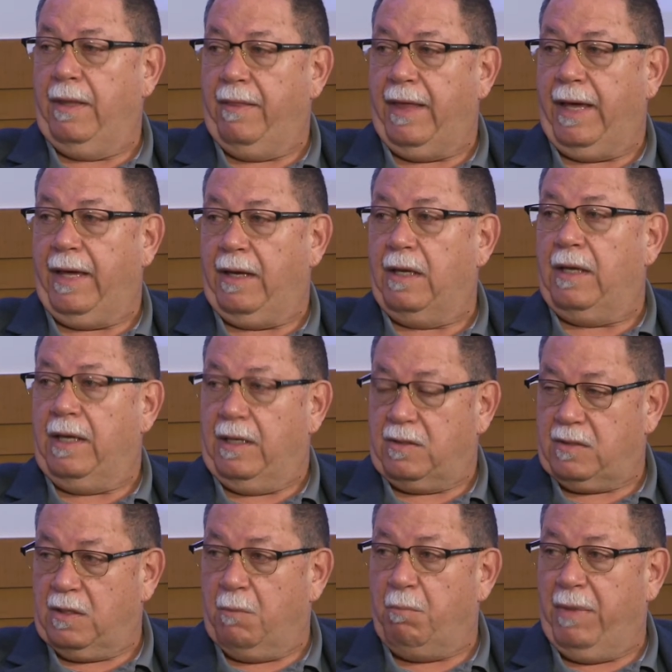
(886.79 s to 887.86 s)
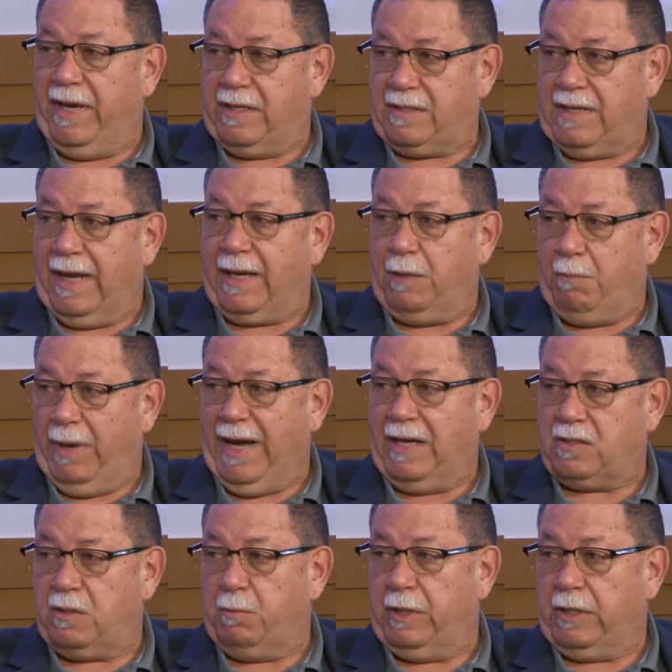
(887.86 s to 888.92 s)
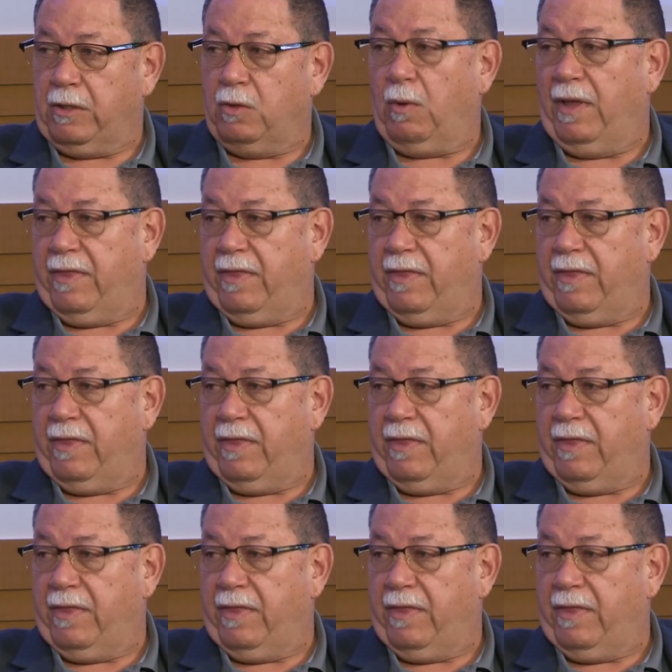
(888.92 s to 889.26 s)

that it's the best I can possibly do.